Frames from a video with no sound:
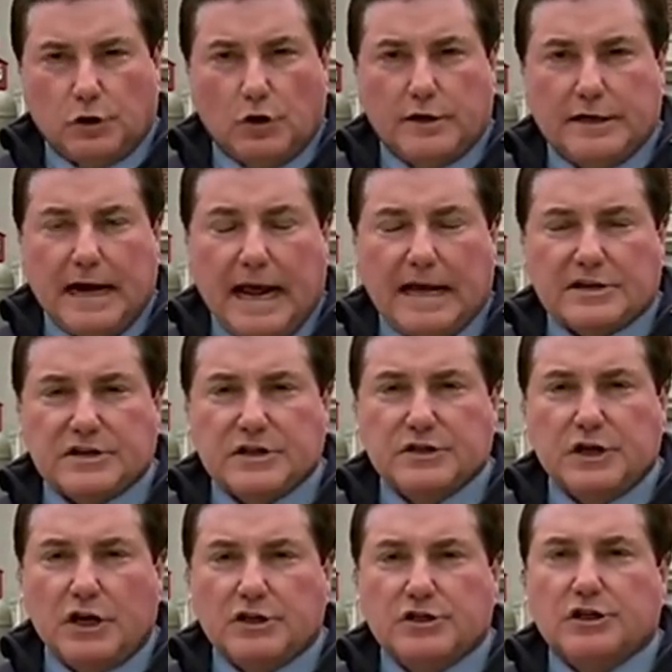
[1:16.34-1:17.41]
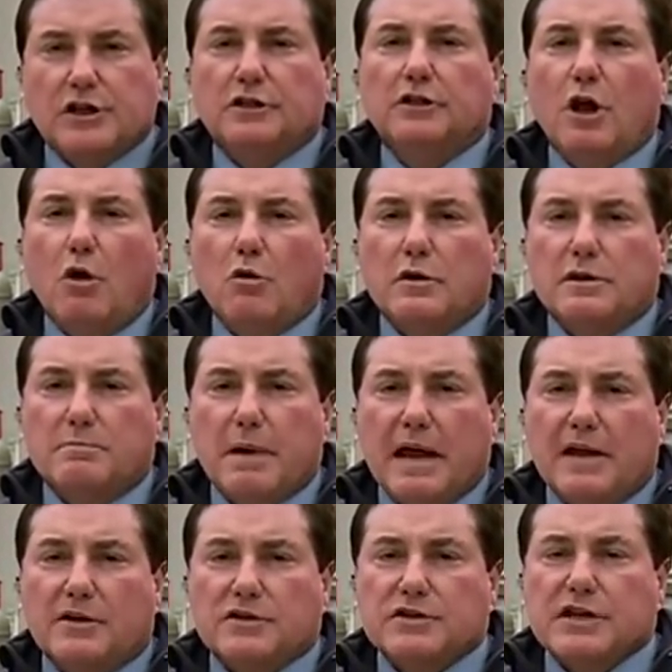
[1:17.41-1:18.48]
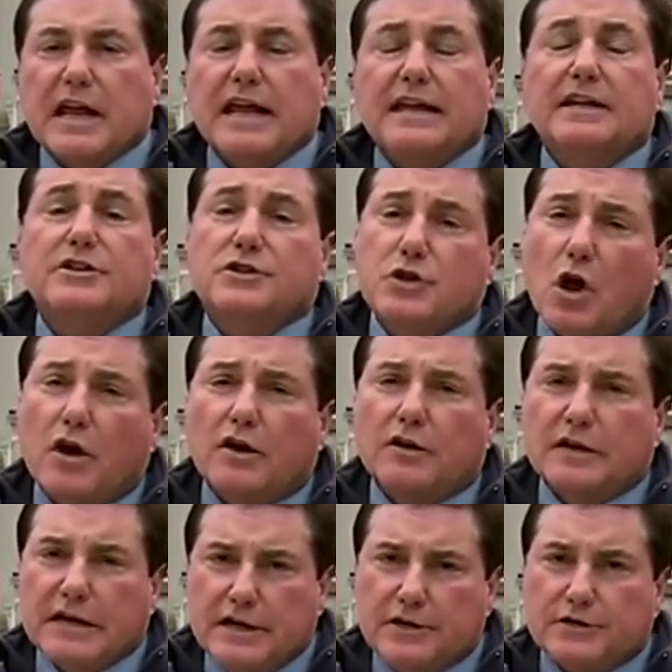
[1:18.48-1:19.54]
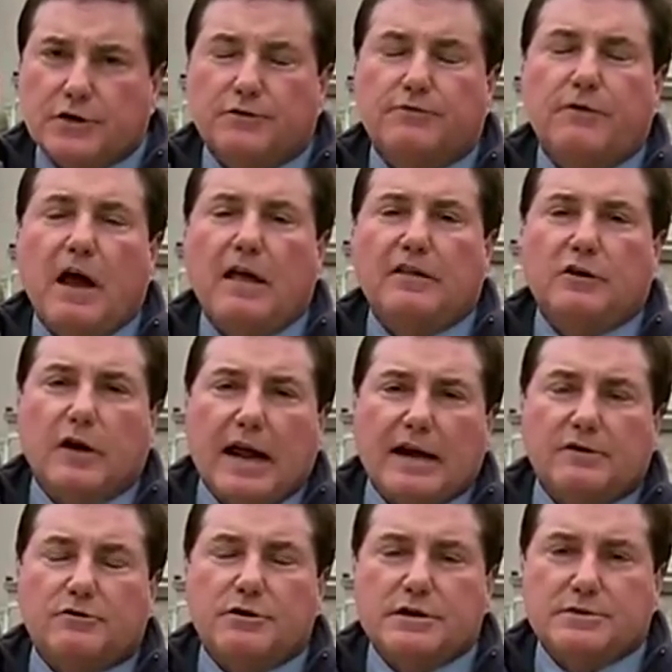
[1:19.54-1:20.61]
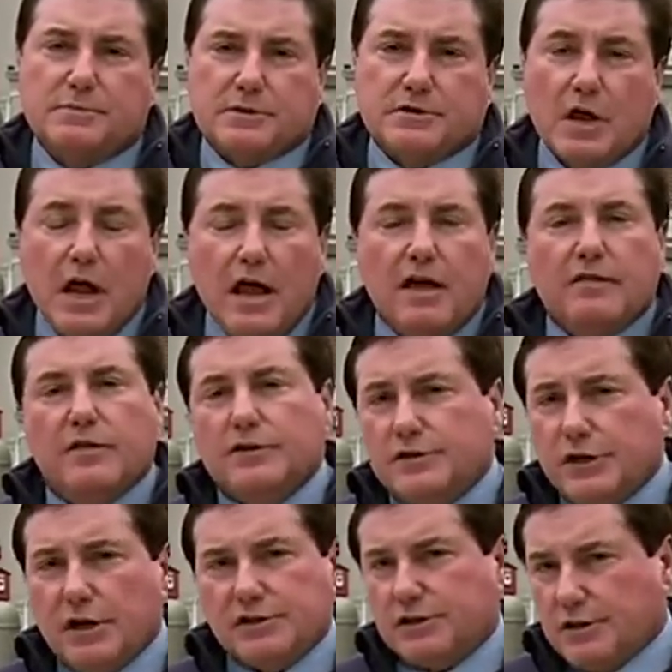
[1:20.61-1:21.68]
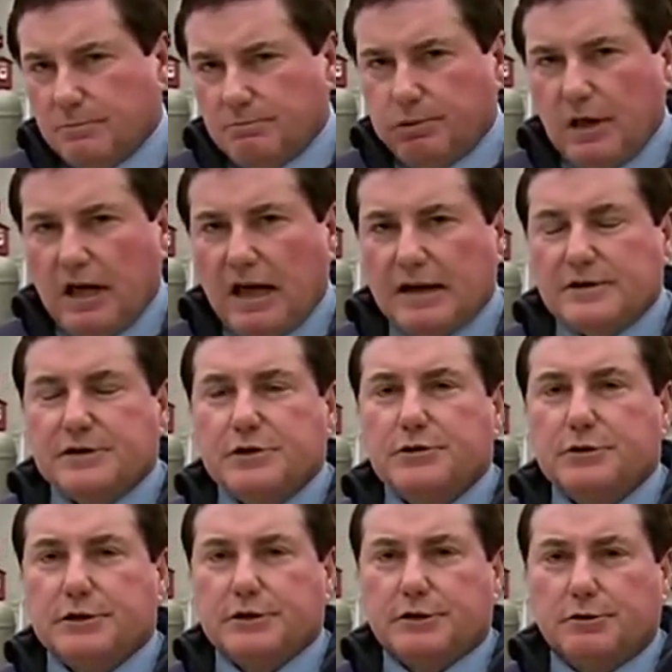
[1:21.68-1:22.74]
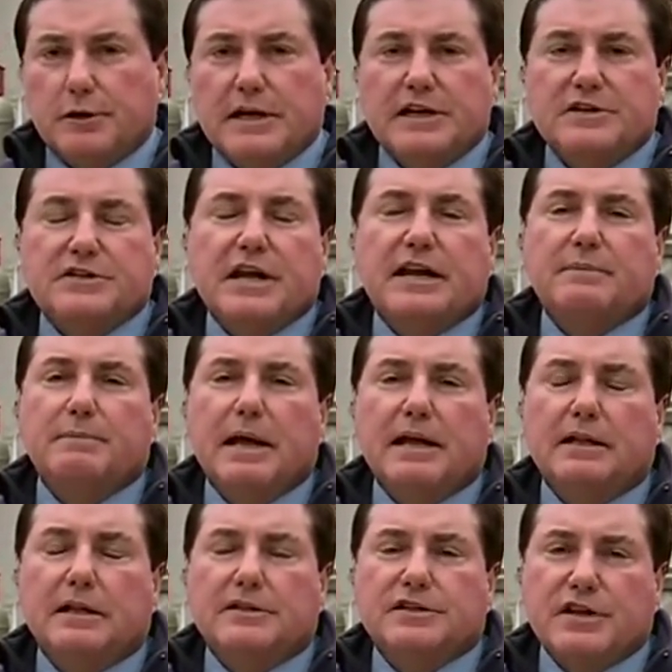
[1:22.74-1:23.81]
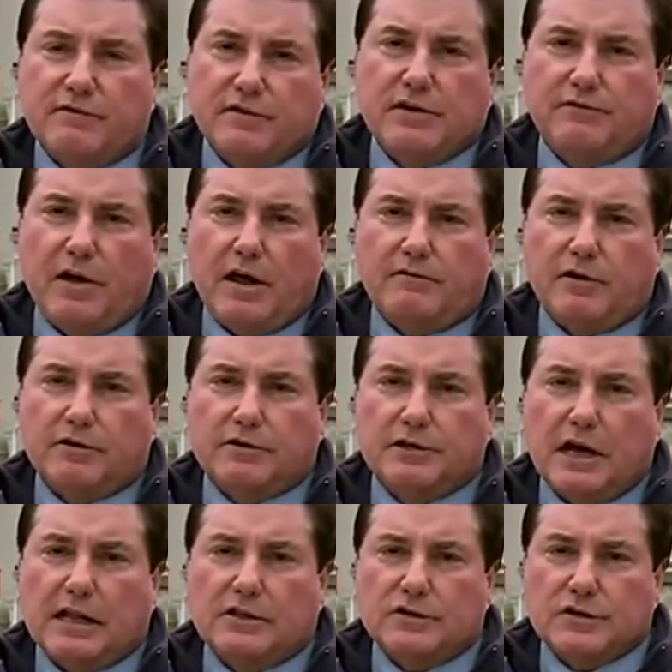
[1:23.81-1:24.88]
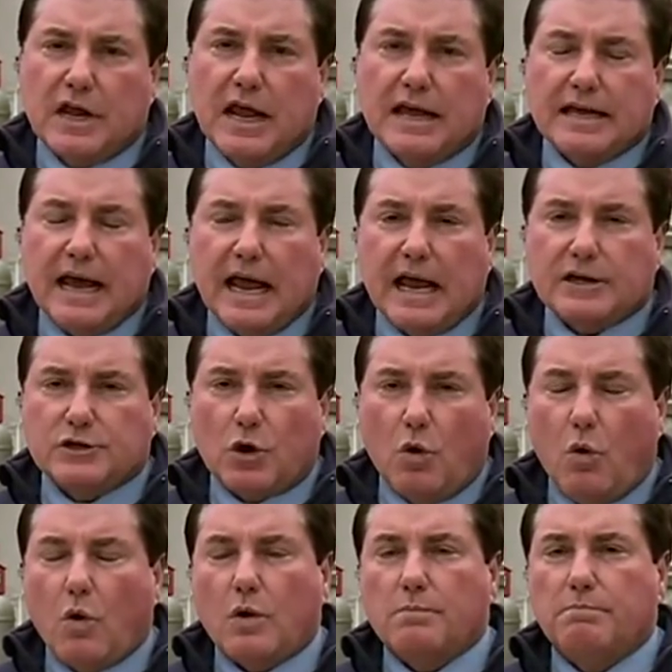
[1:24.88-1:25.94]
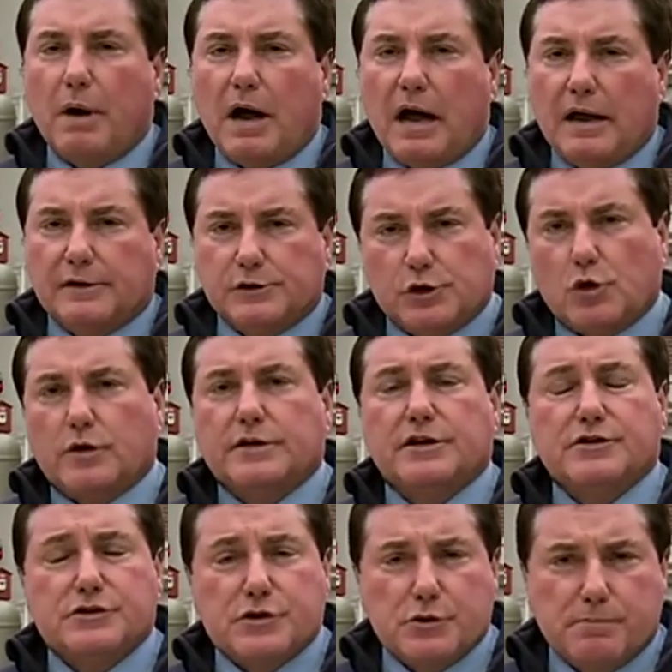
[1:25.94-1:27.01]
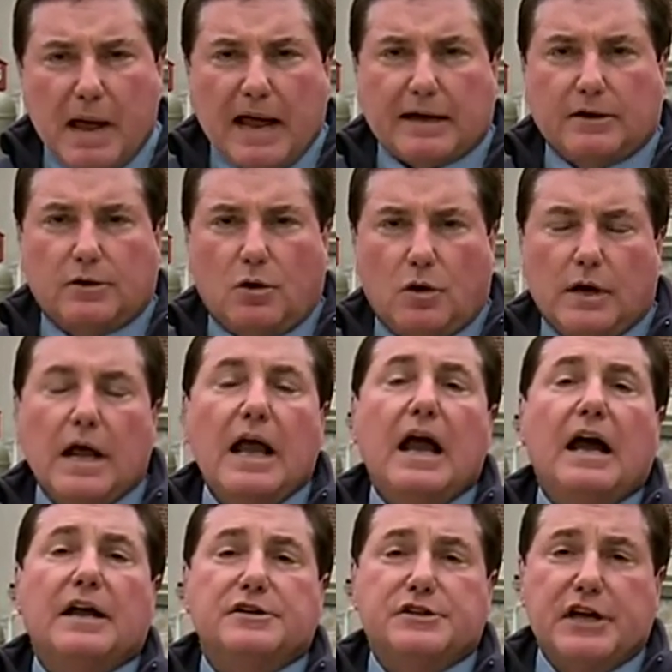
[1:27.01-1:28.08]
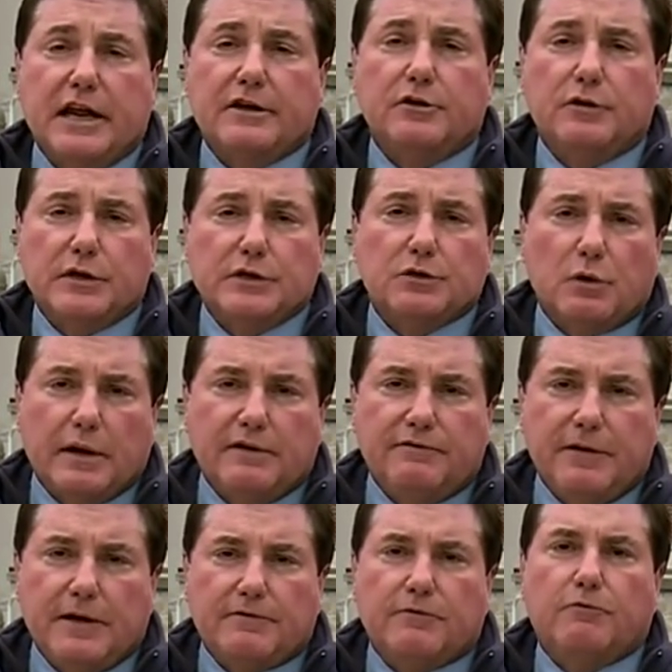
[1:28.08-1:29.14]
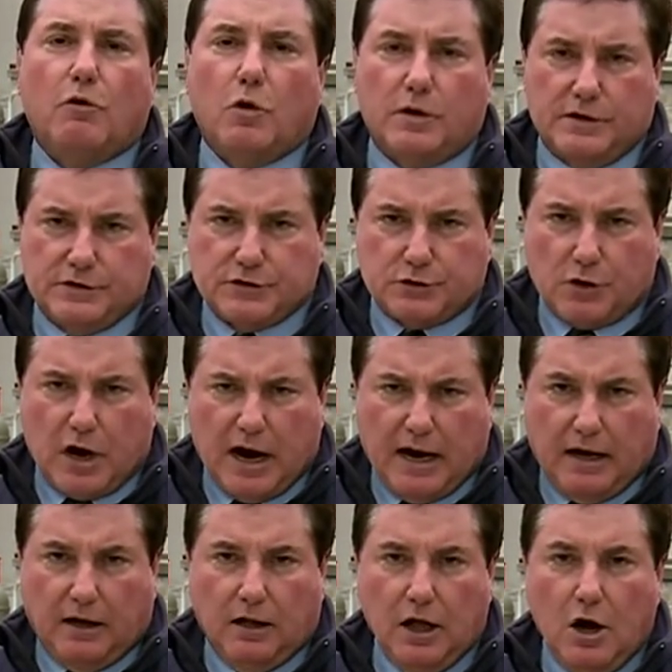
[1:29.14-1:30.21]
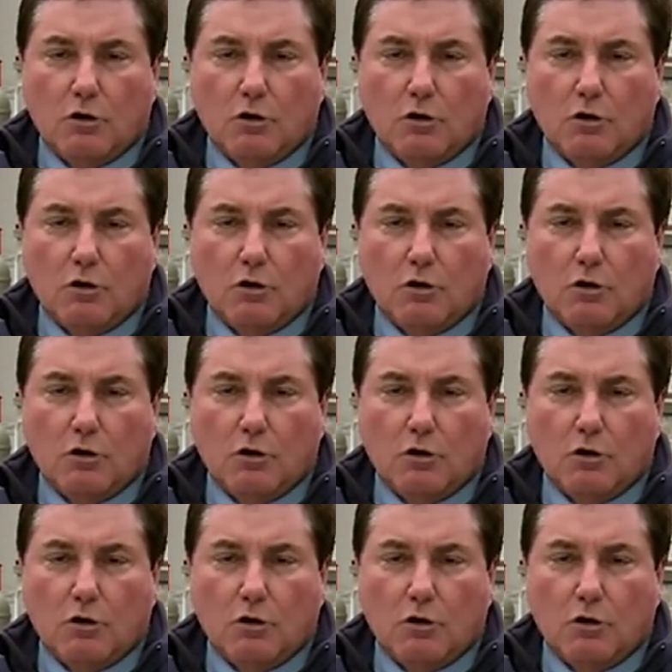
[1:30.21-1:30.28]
Jordan asked the judge to lower the bail, saying his daughter needs her father at Christmas. The judge complied to a degree, setting bail at seven thousand five hundred dollars cash or bond. Jordan is due back in court on January twenty-fifth for his trial.